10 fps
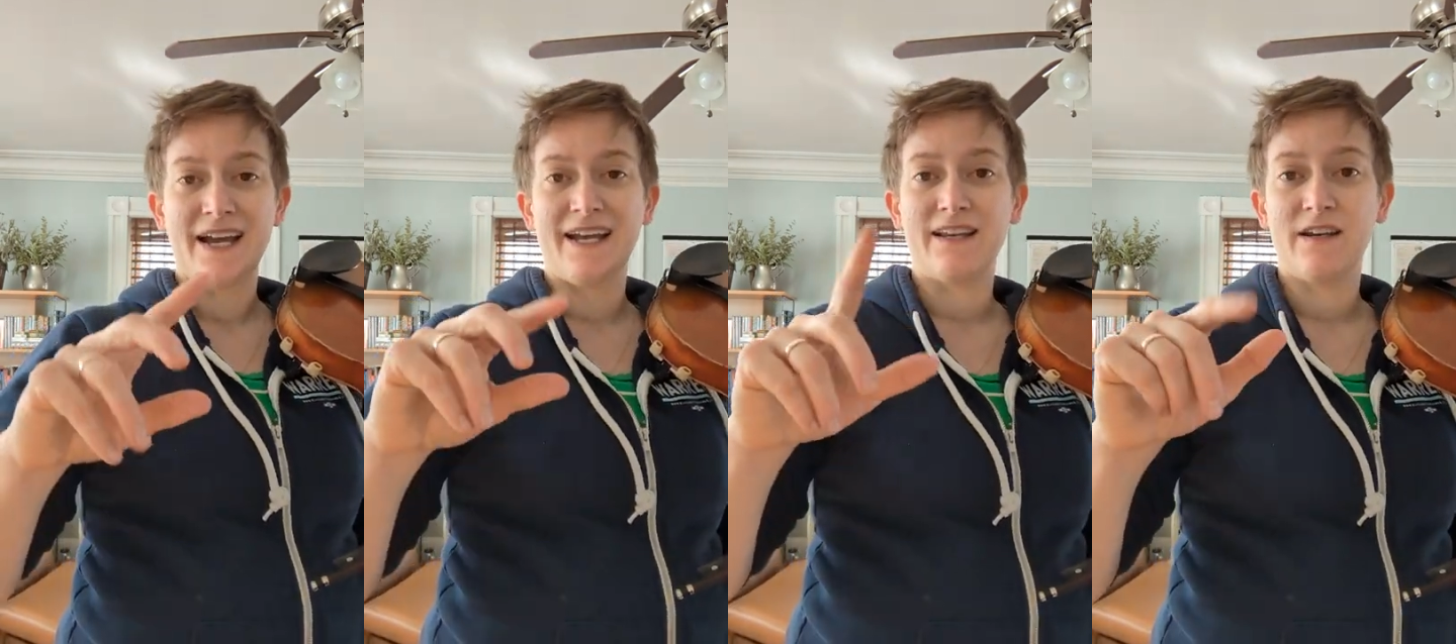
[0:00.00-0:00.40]

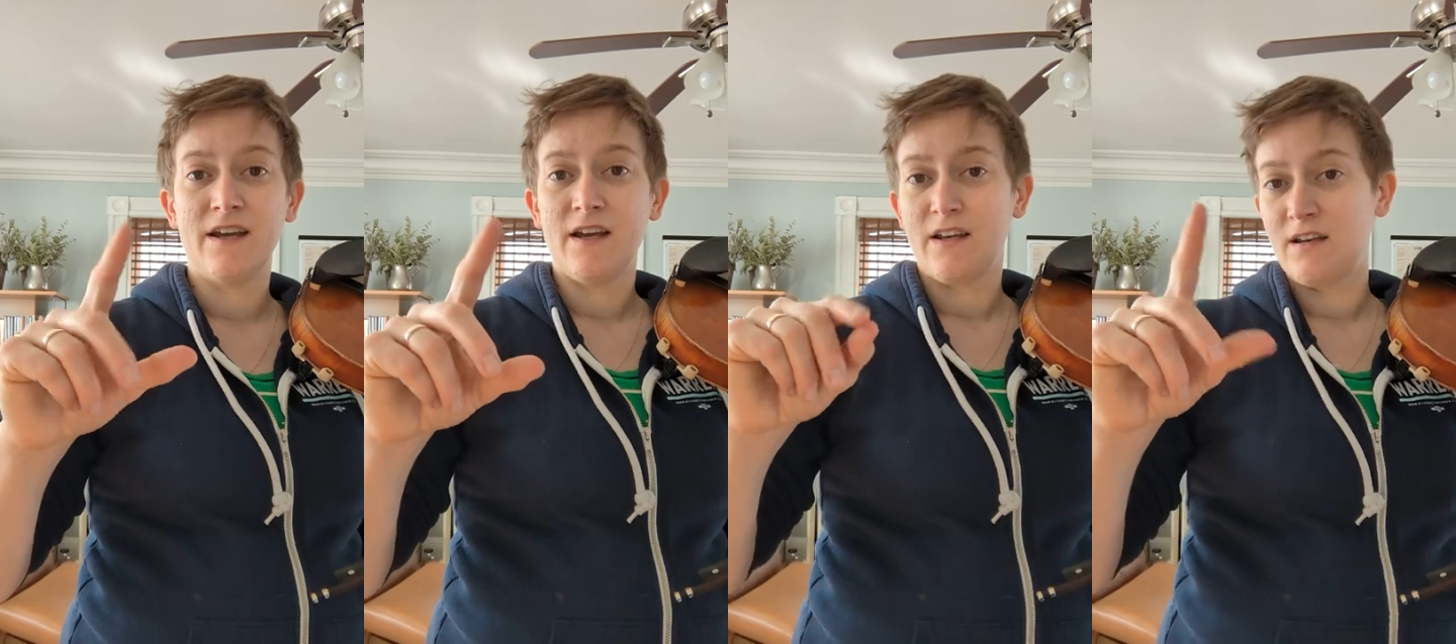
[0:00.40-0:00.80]
and
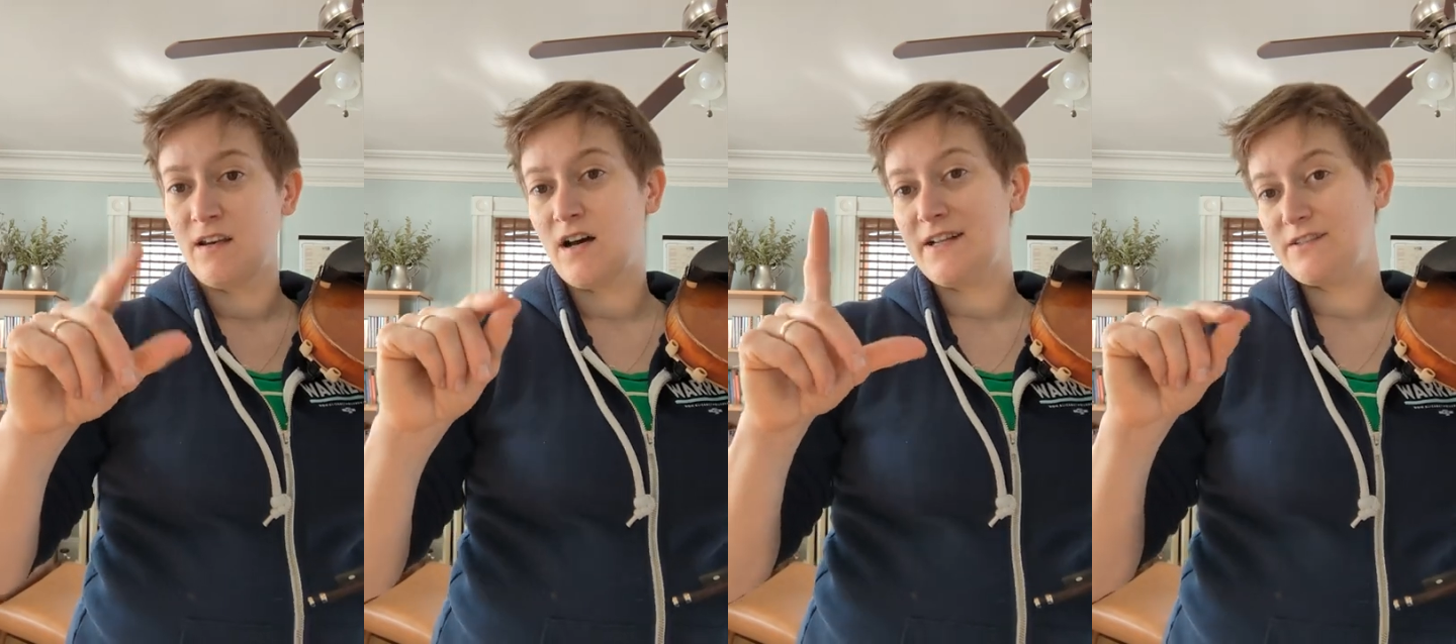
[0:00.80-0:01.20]

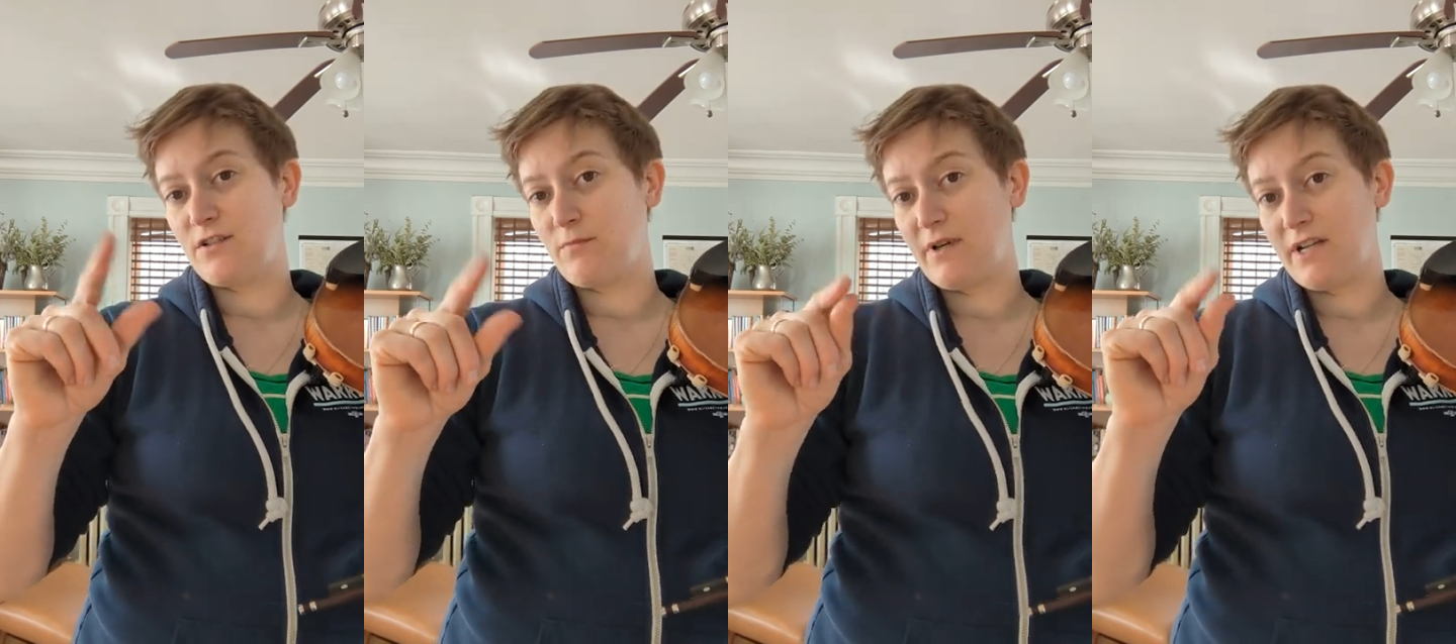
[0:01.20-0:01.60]
not
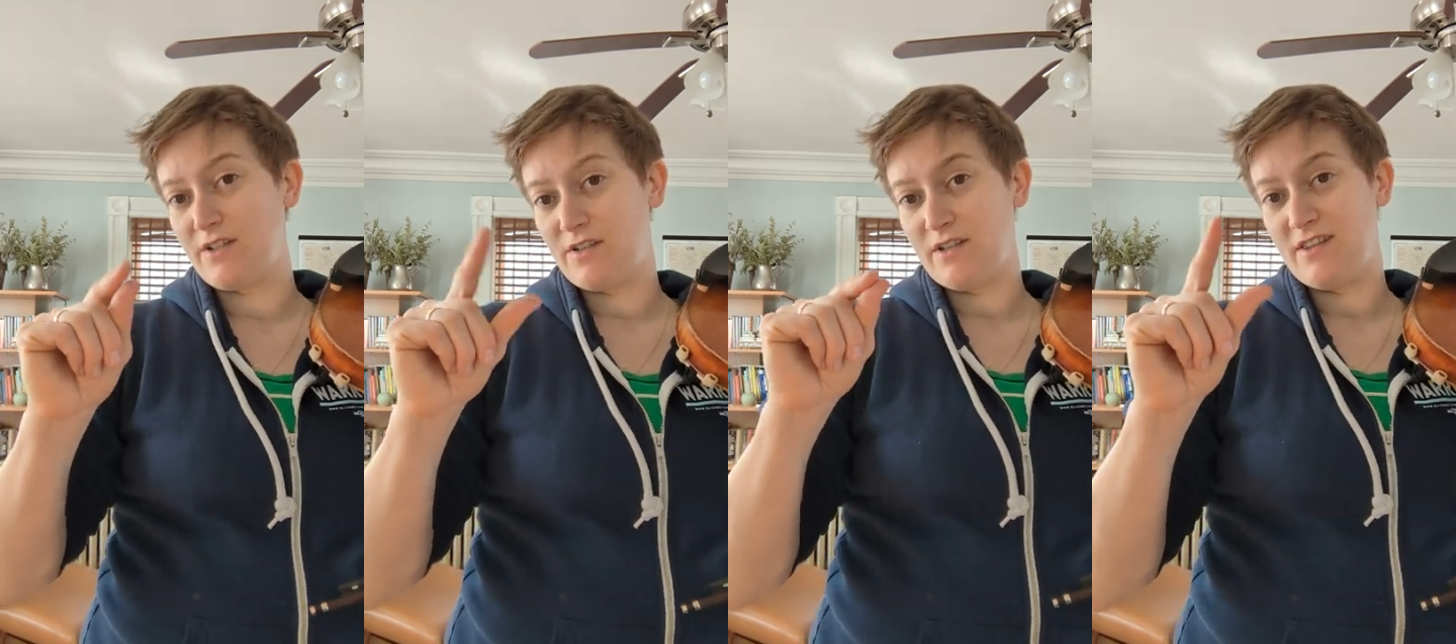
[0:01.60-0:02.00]
so
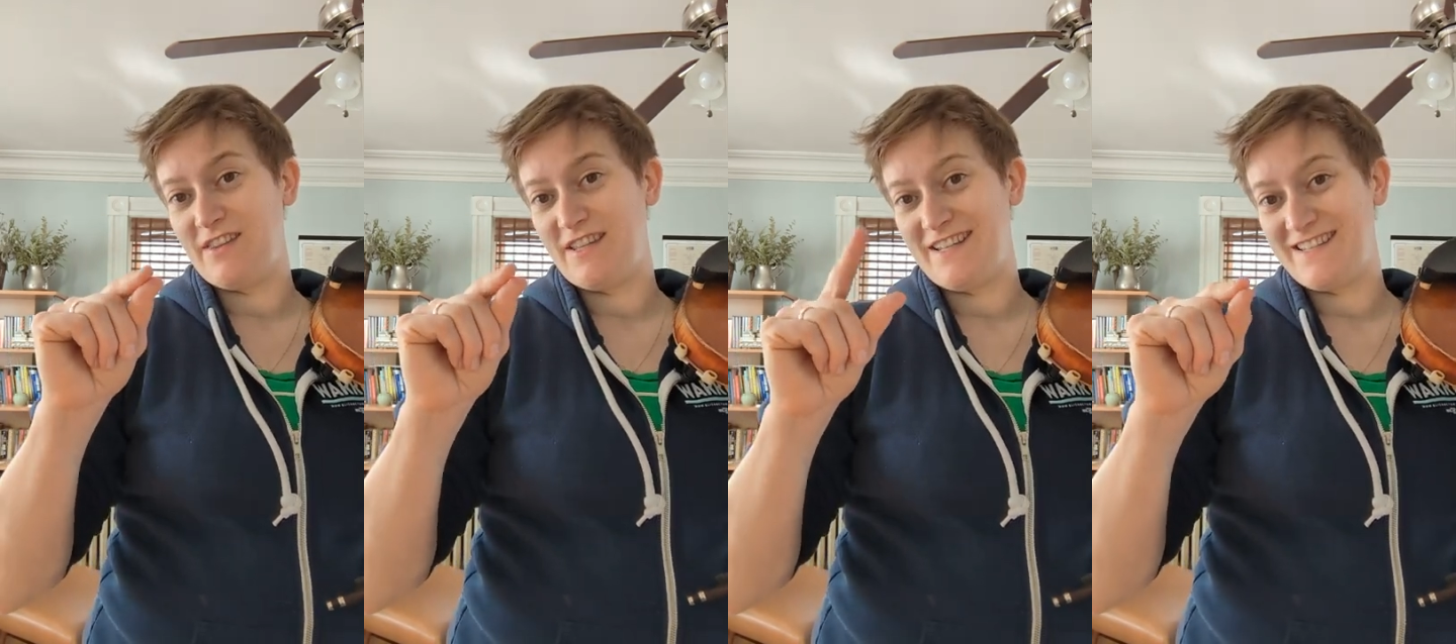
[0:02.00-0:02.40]
much in
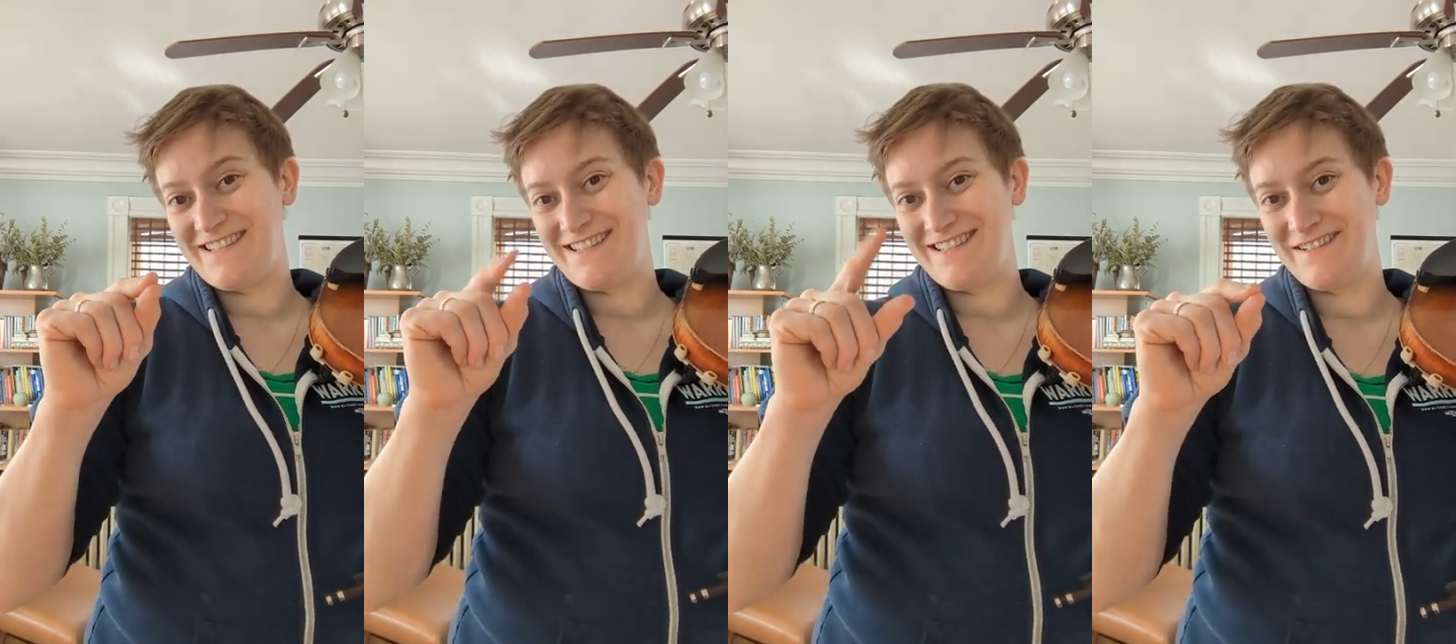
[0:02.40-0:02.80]

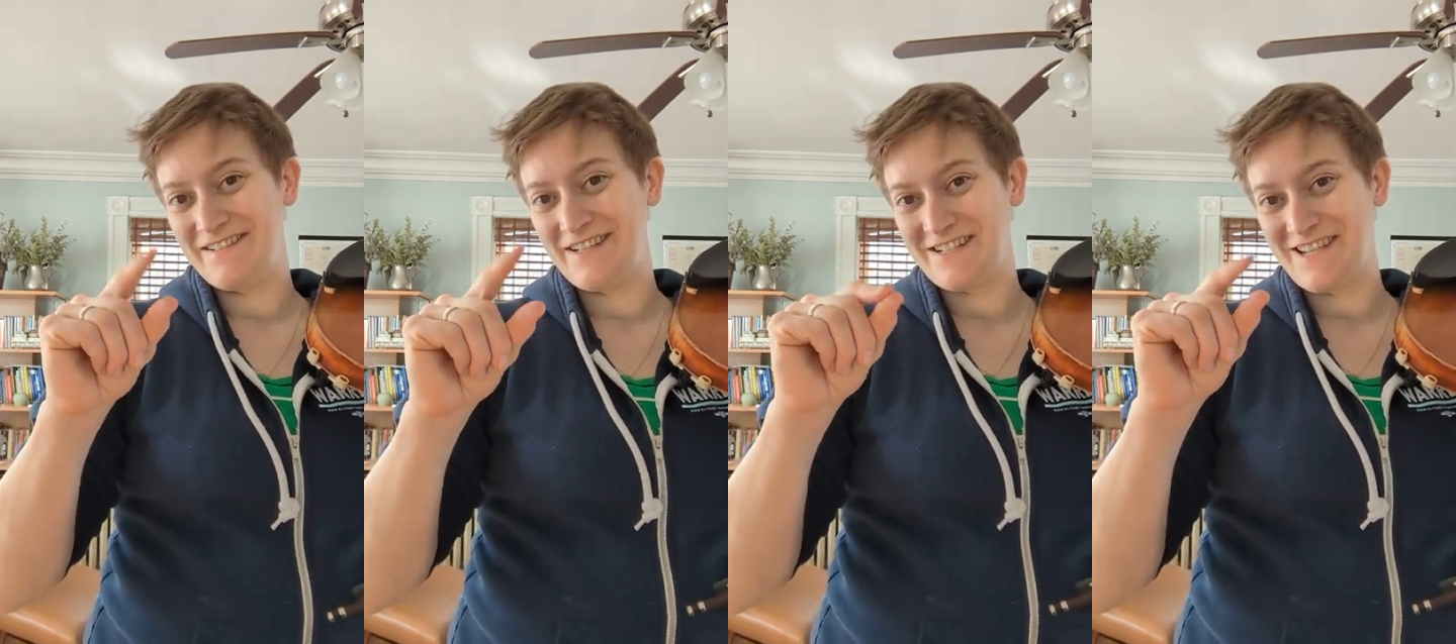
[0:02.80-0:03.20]
these
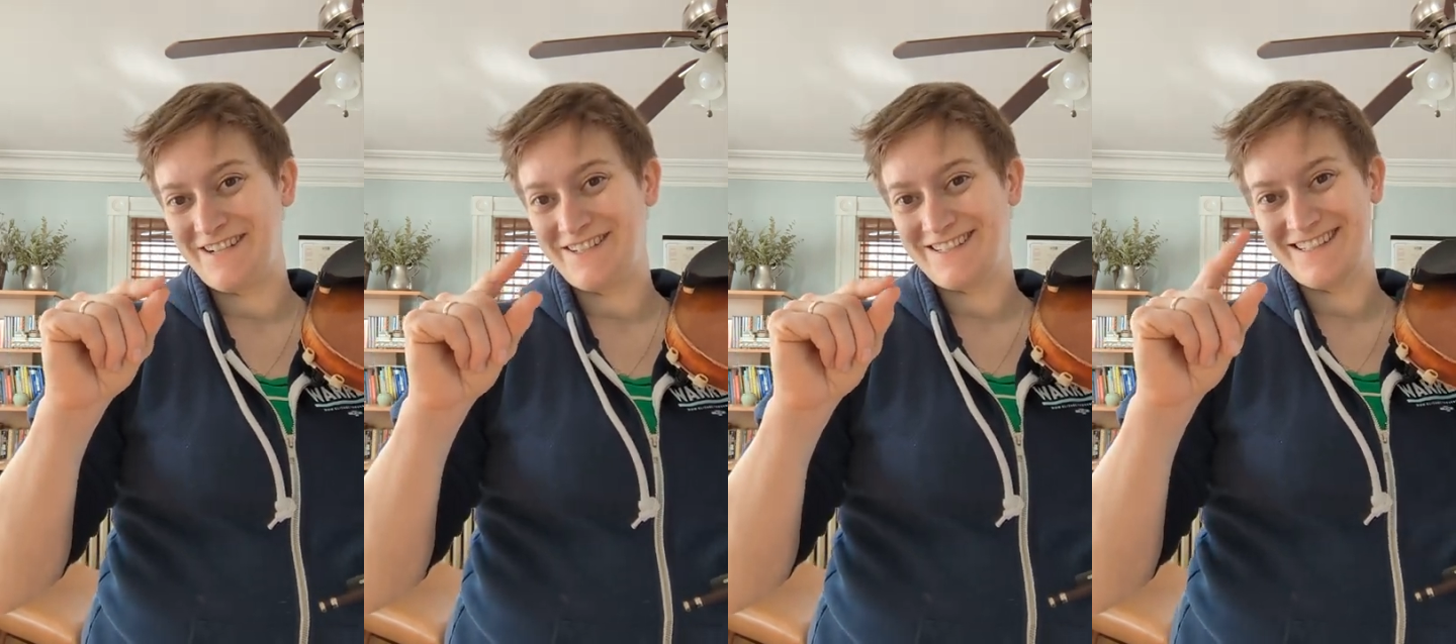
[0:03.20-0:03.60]

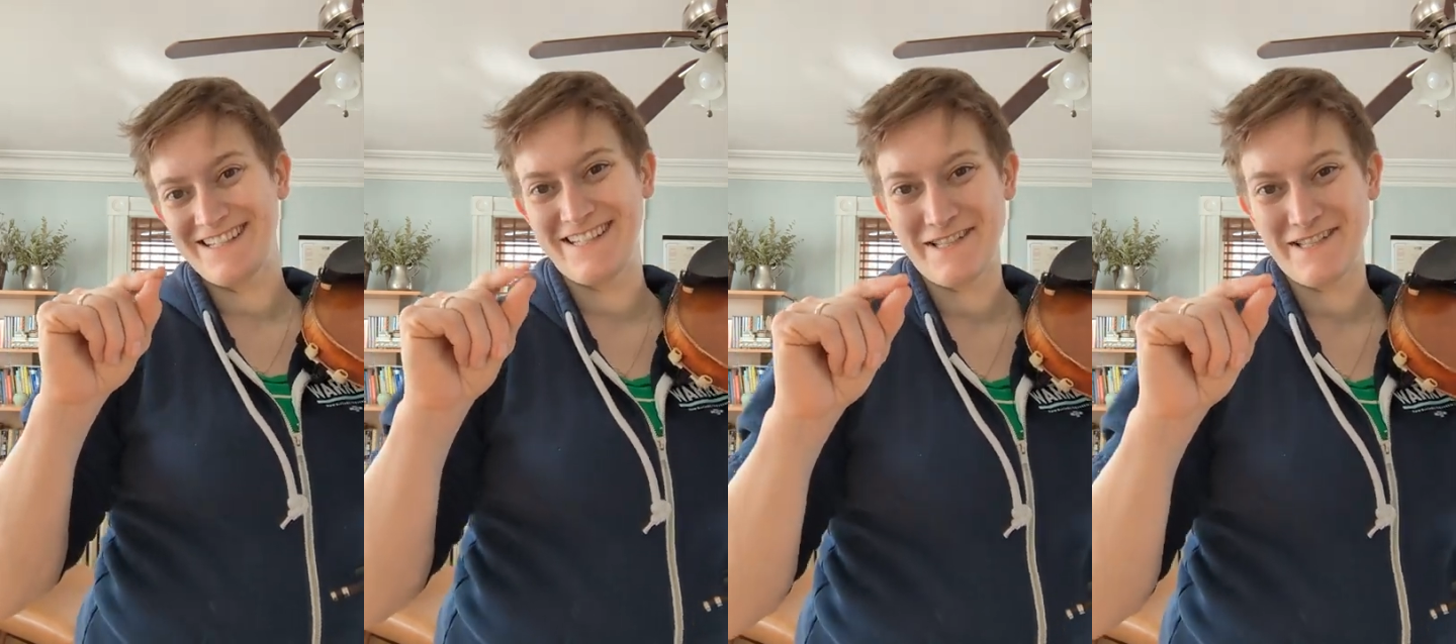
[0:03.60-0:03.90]
dictators,